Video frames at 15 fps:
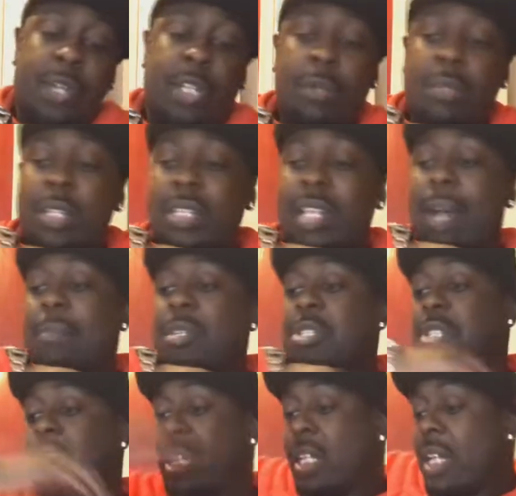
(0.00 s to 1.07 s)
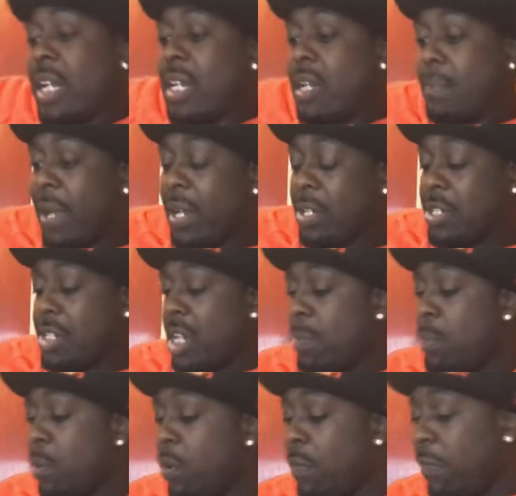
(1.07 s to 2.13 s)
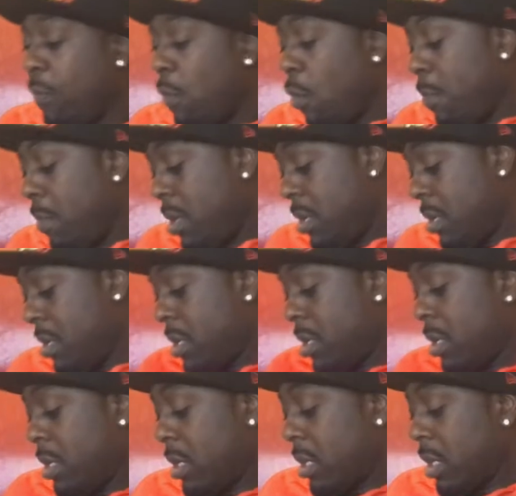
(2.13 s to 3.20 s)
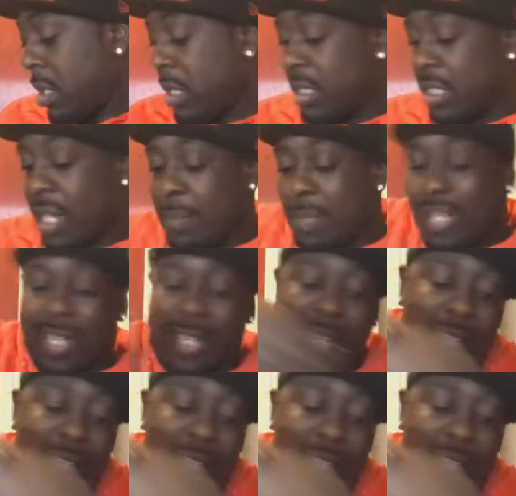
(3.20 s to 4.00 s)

I don't want to damage it in any manner, shape, or form because I'm a